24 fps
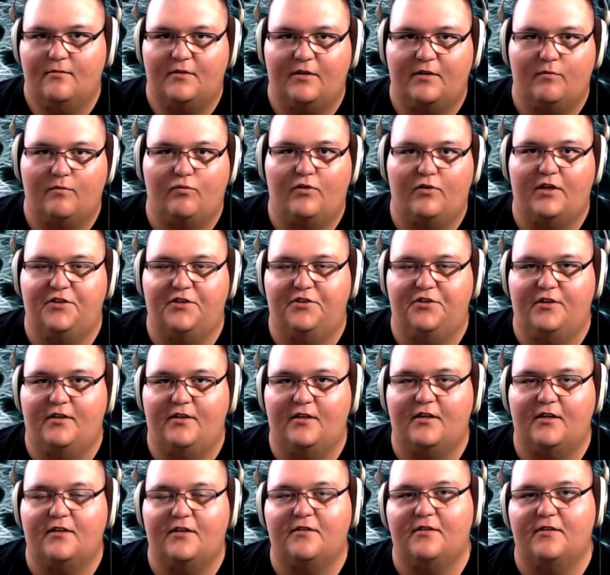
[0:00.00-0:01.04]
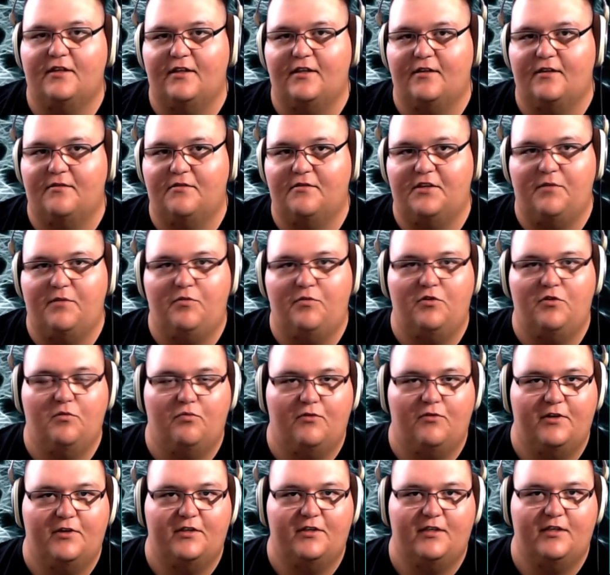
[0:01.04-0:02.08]
Compression, the CPU
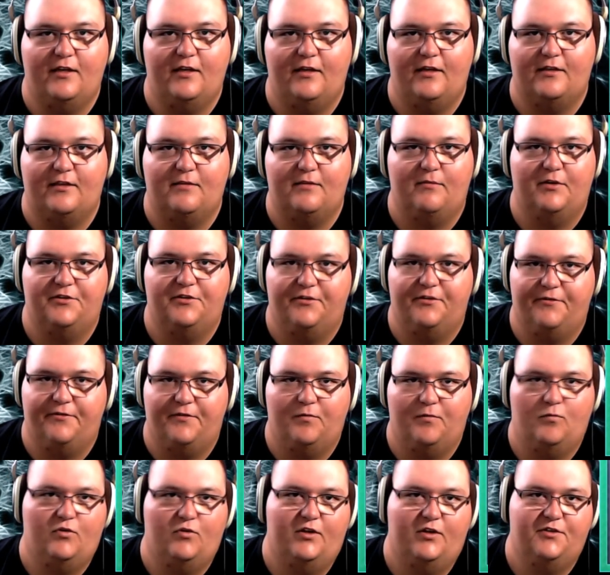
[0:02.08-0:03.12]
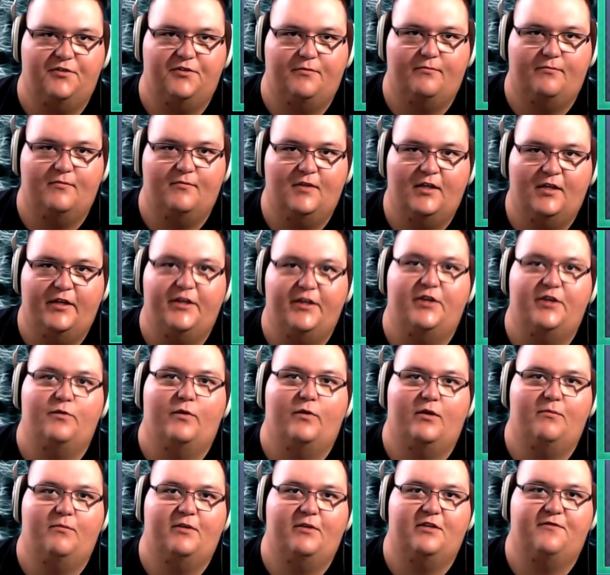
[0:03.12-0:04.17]
preset is a measure of compression. You
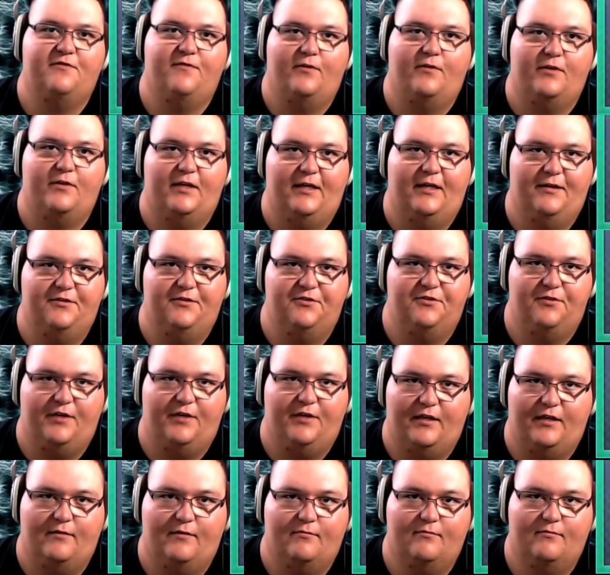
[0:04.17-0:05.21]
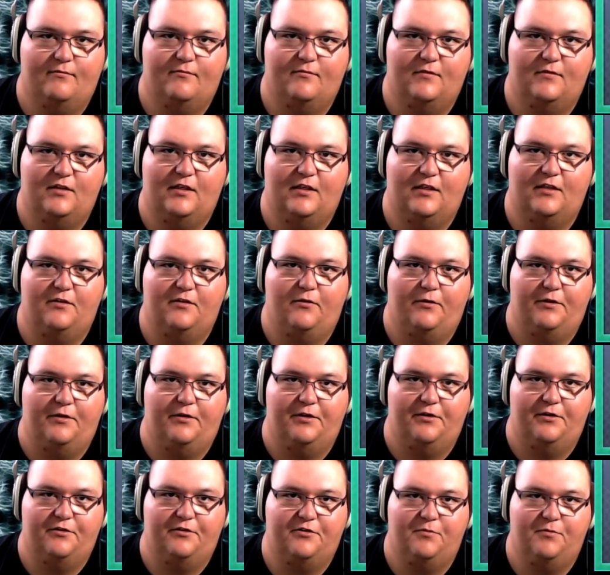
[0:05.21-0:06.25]
want to be as far down as you can, according
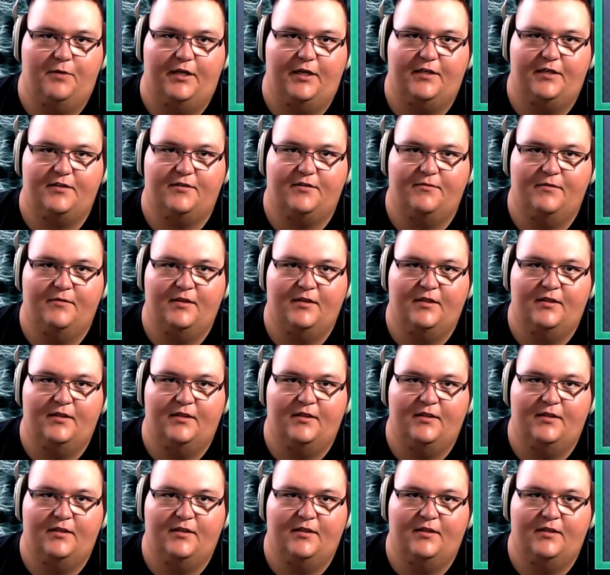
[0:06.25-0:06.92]
to your specs.